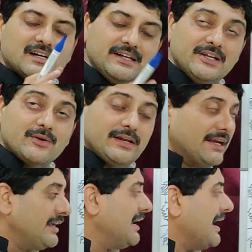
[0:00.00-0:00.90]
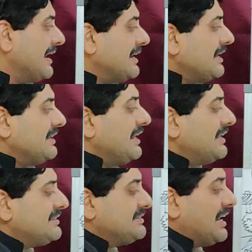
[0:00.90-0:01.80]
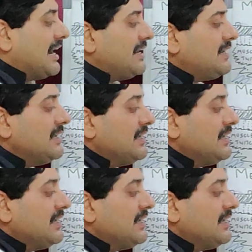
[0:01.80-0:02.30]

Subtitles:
nuclei, and they start